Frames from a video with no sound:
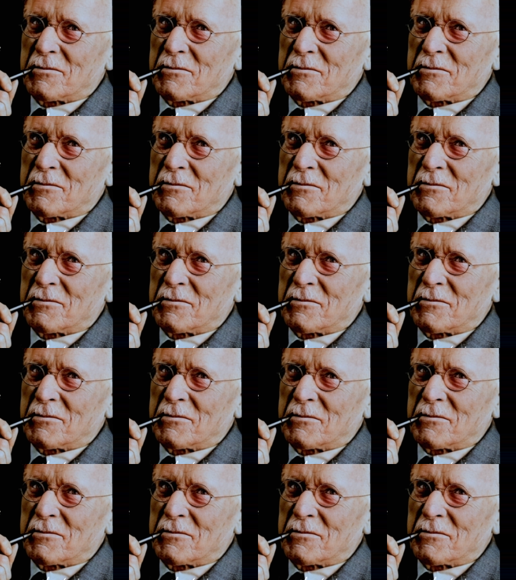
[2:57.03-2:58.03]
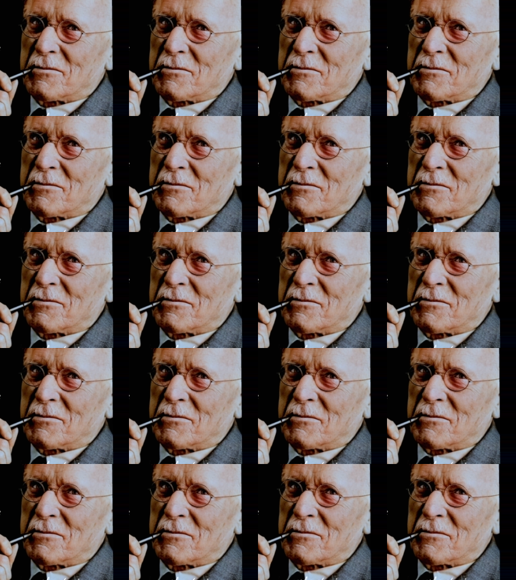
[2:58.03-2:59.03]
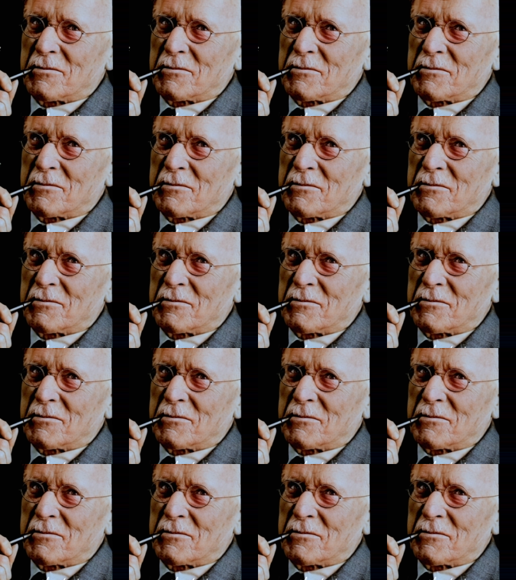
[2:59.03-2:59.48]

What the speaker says: No one is speaking in this clip.